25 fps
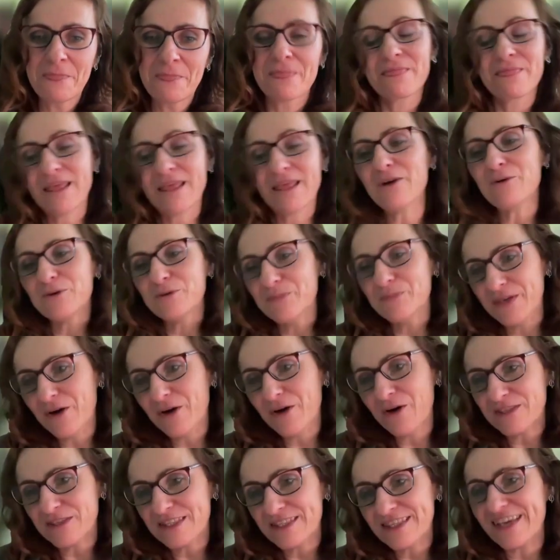That would be
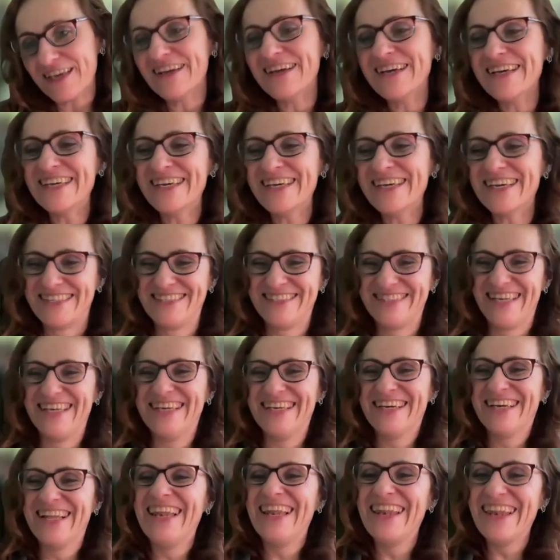hot. Yes,
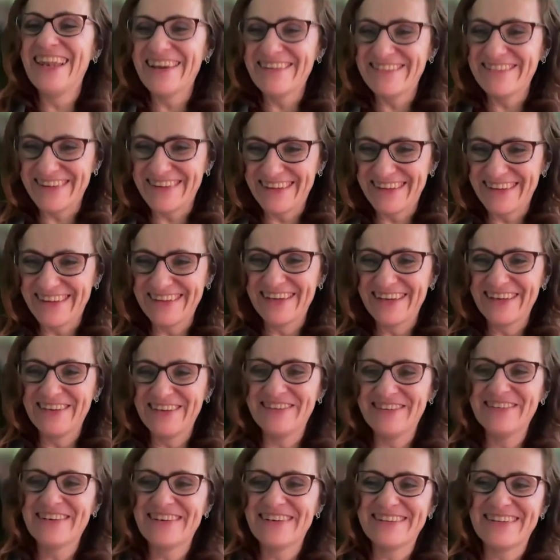lovely. Thank
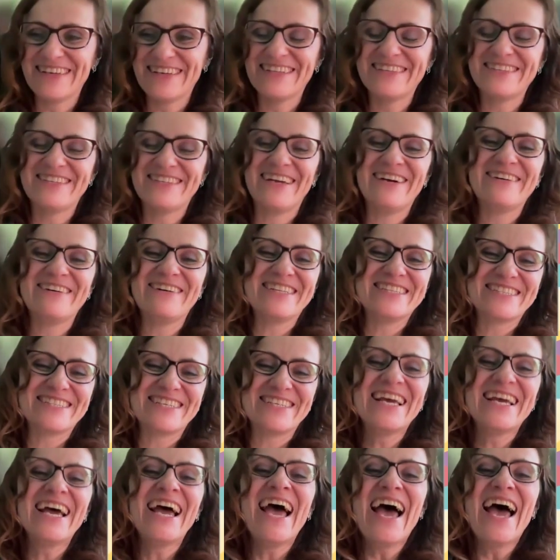you, Renata. Well
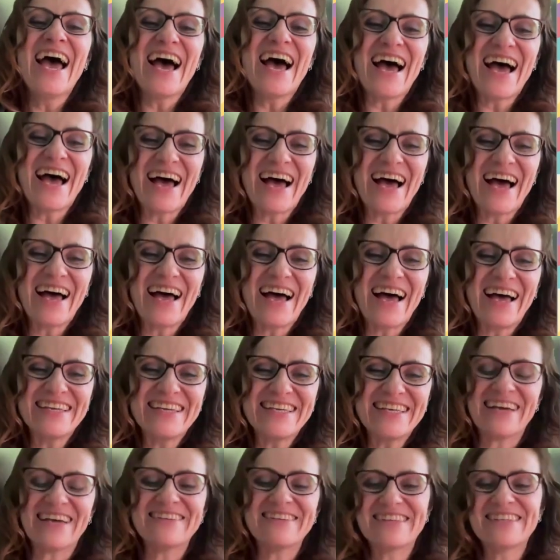done.
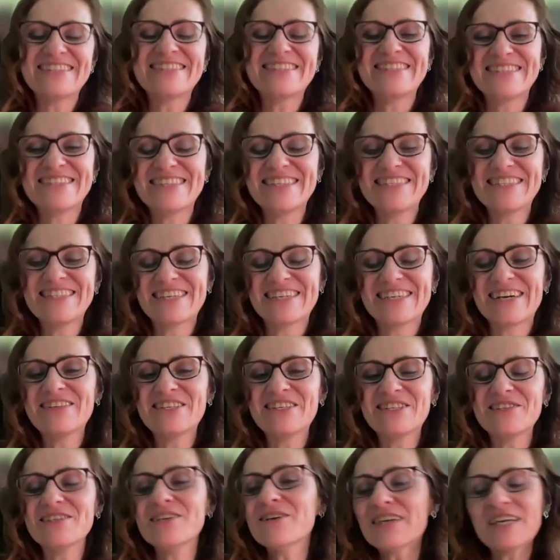Yeah, this is how you
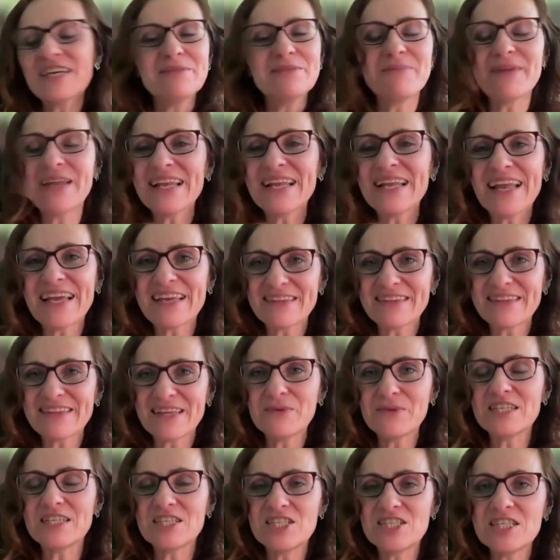do. You can play like
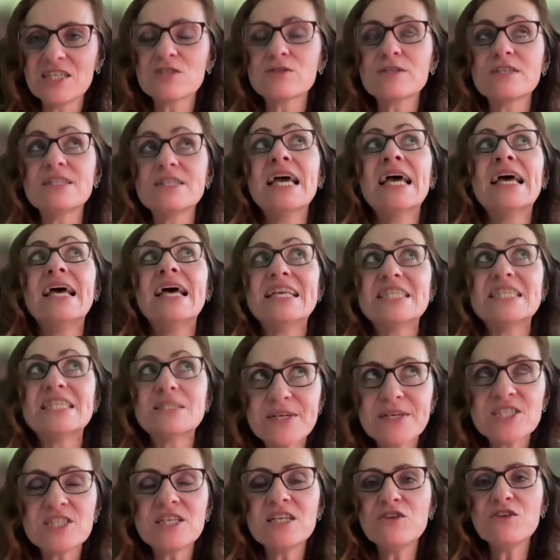that with the children,
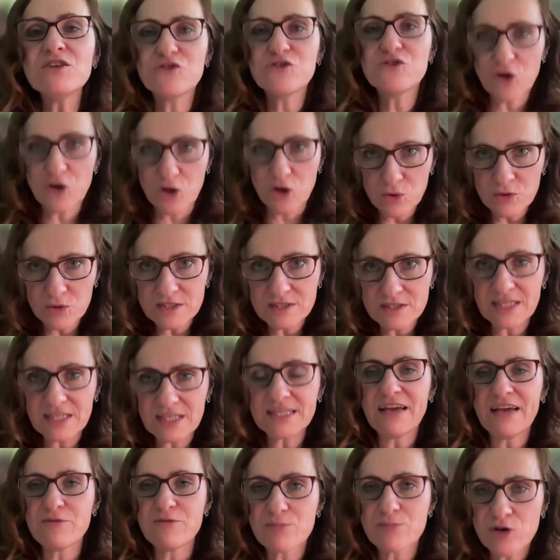especially those that
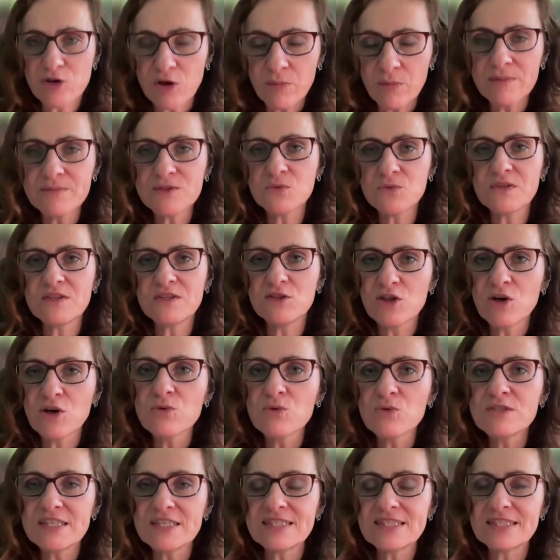have problems with
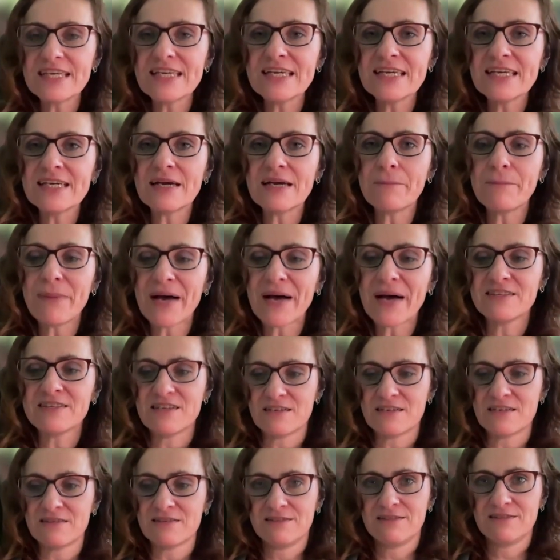noticing
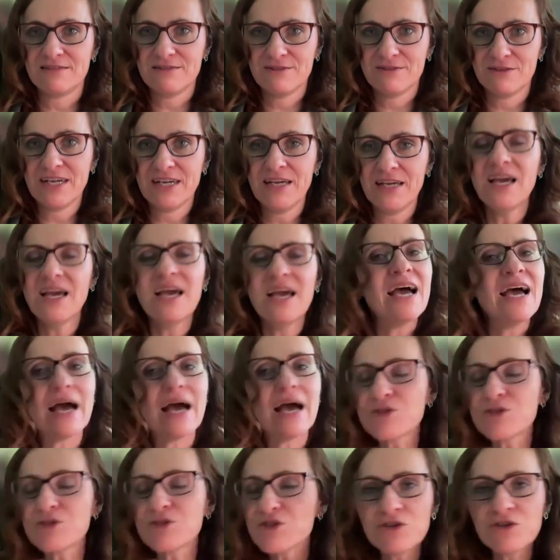patterns. Okay,
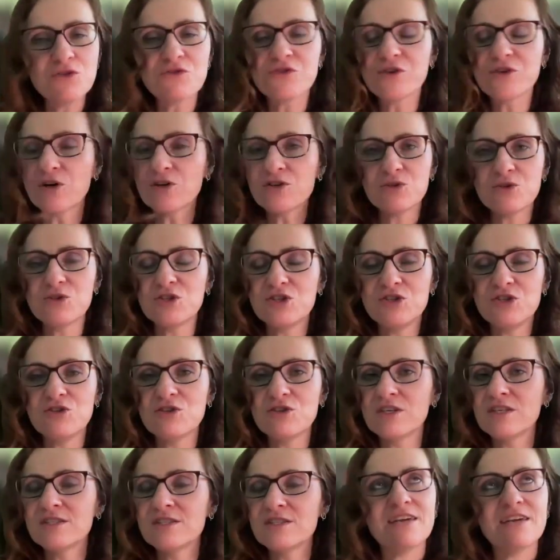I'm sure you've got those
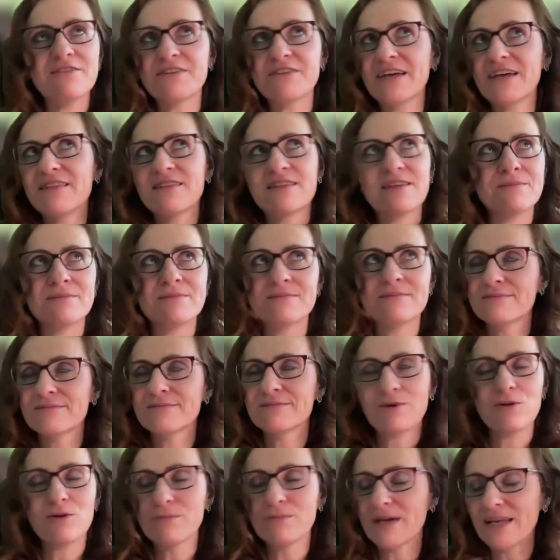students. I've had them
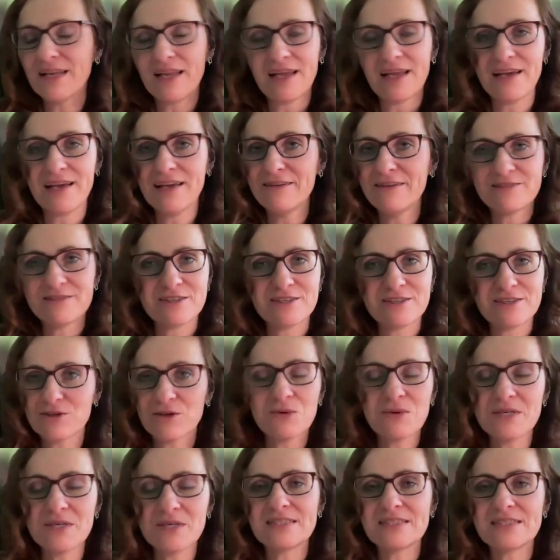all my life. There's
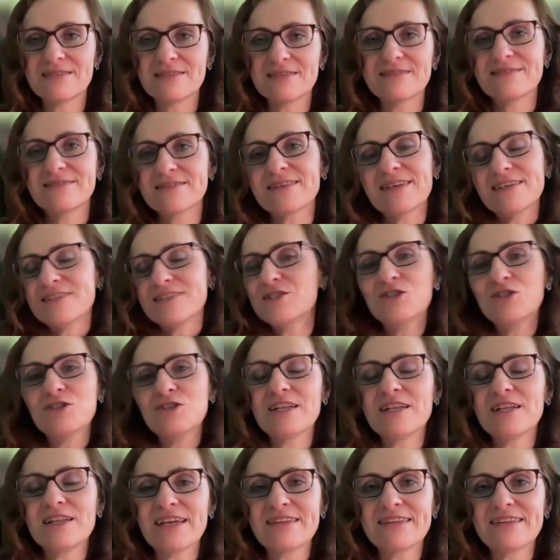always a
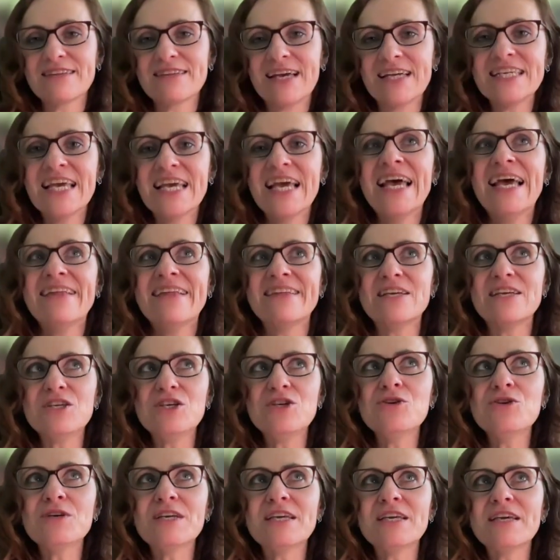student like that
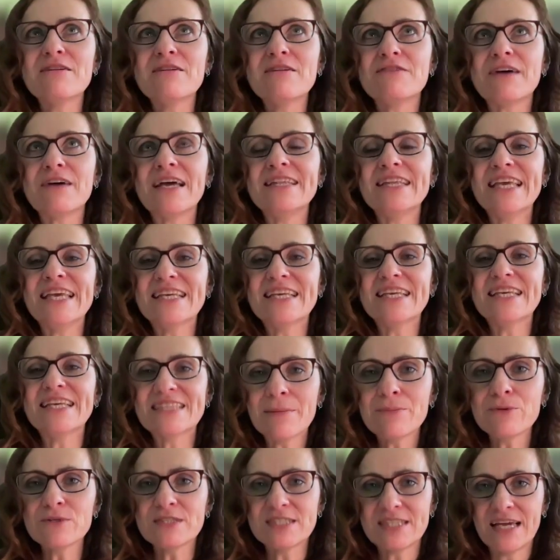you give an
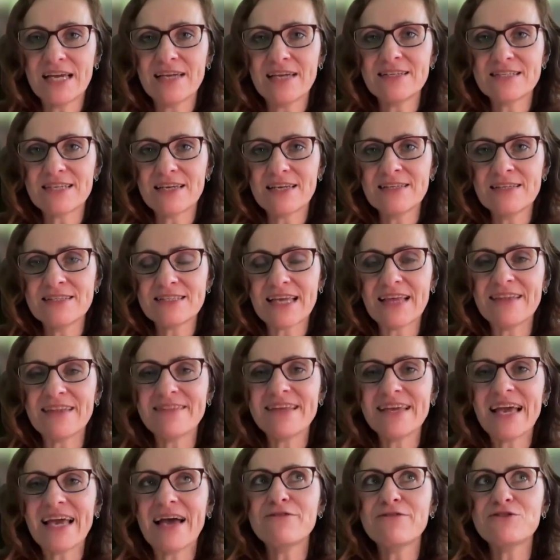example sentence and they
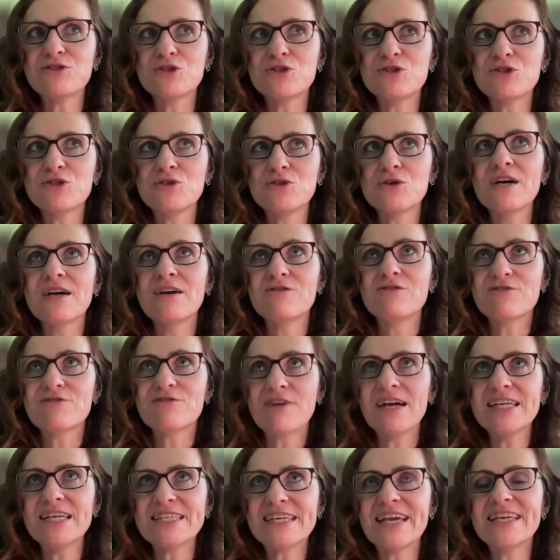have to
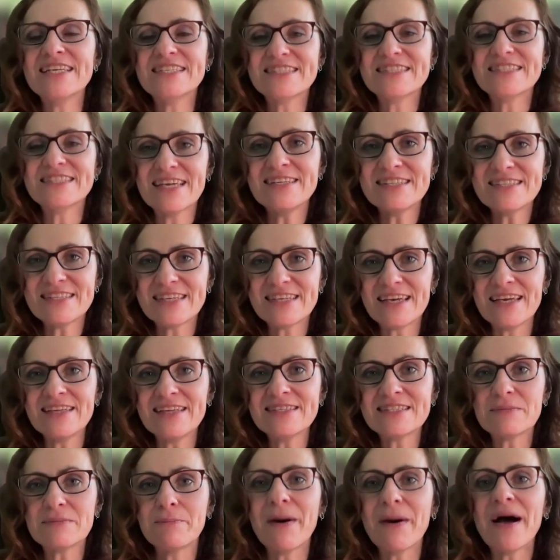write a
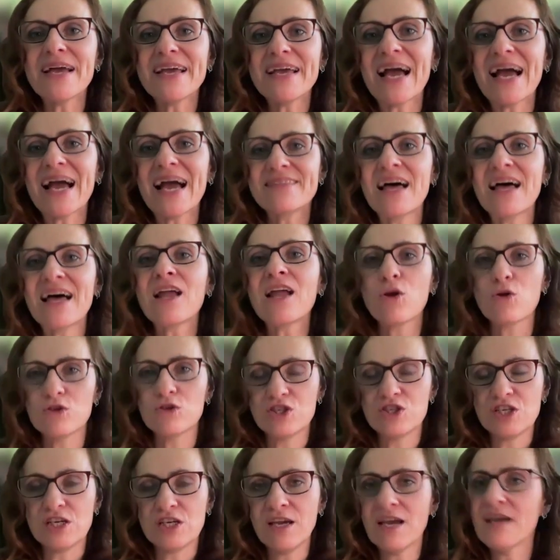sentence by
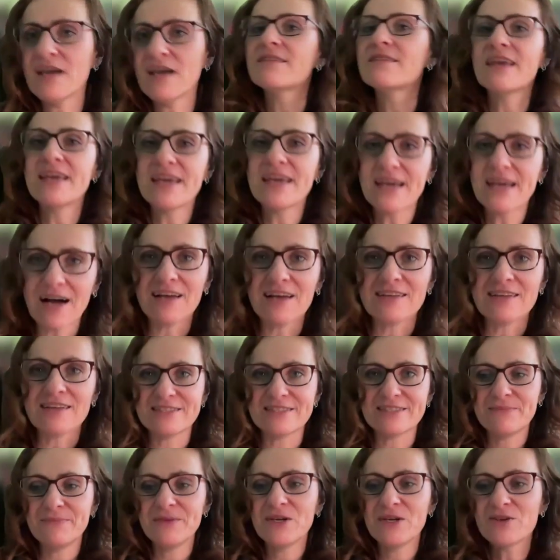analogy, and they can't,
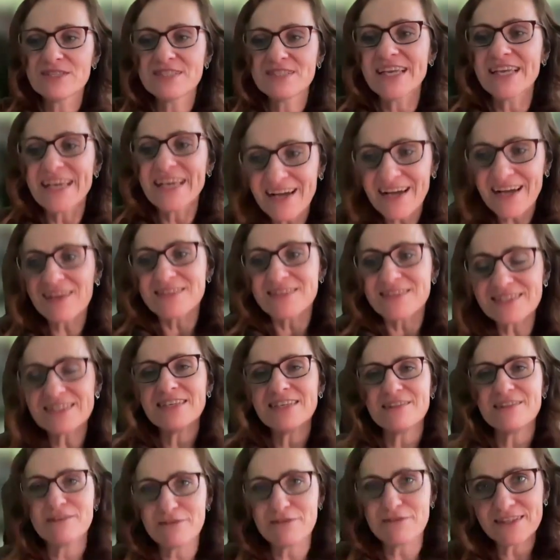because they can't
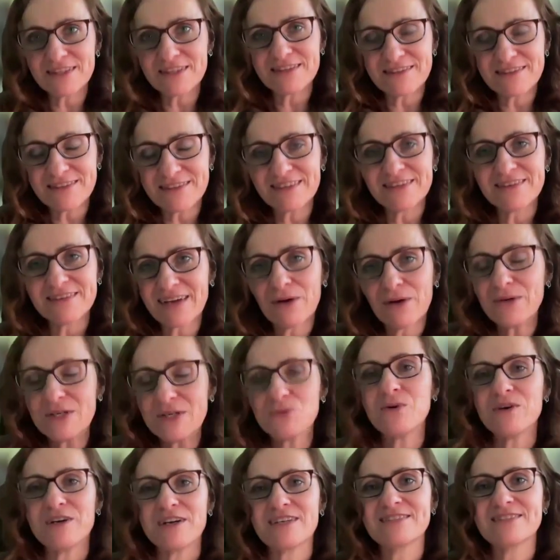see the how it
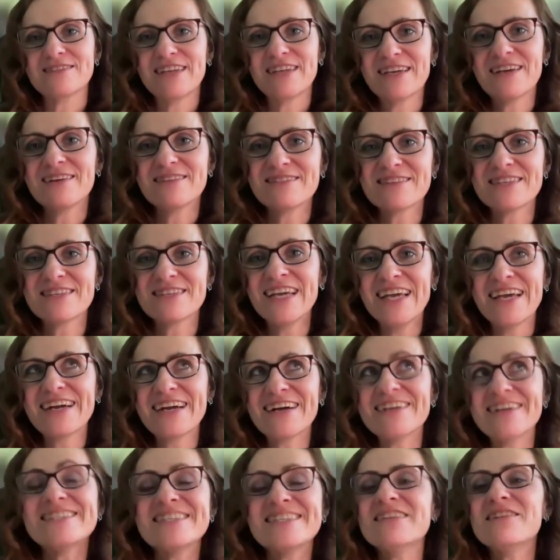works. They can't
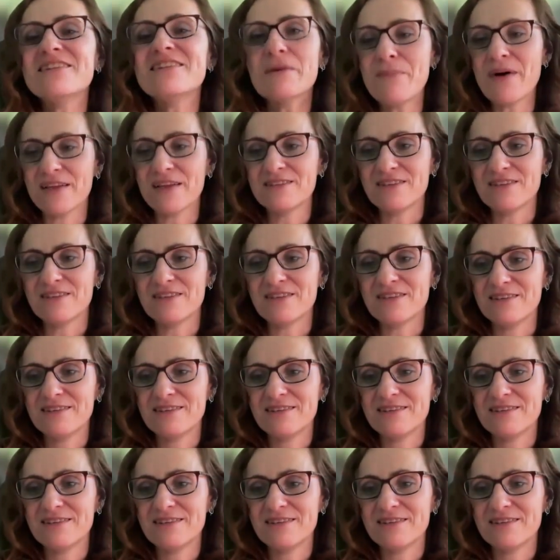see the pattern.